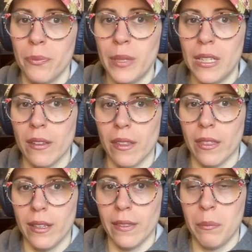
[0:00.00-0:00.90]
being the
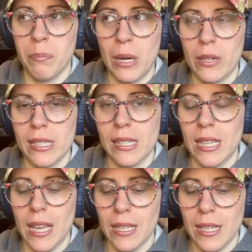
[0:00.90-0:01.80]
thing that buries the
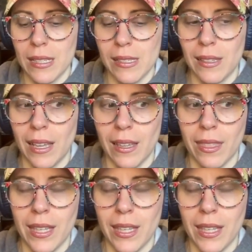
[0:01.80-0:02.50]
Yankees like